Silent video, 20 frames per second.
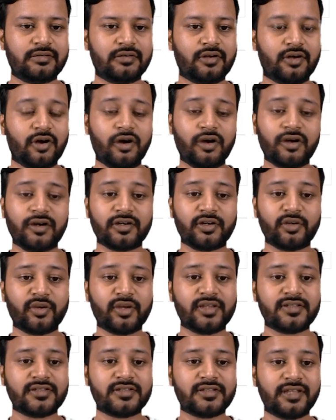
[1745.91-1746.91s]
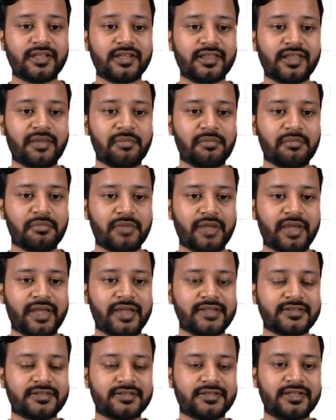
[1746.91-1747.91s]
or you can say them
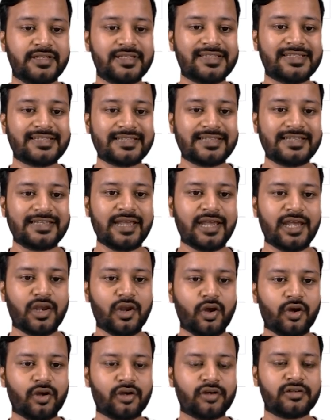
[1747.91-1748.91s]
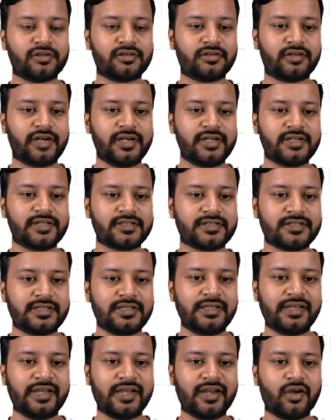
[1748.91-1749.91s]
as calloc, right?
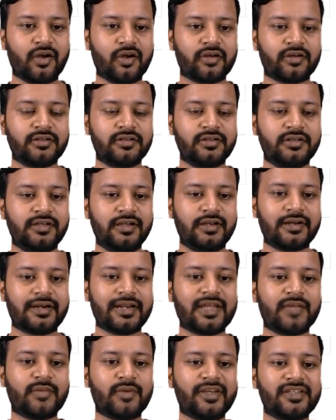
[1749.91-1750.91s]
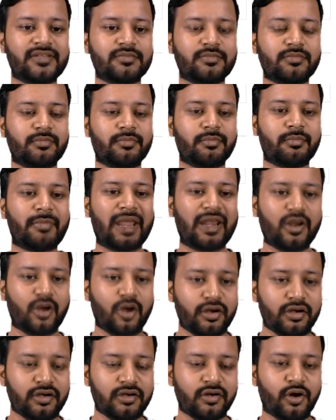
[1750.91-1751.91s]
Calloc, likewise
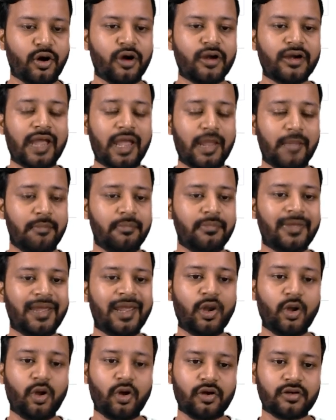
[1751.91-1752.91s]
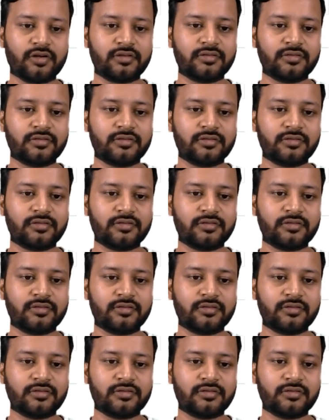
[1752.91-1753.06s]
malloc or malloc,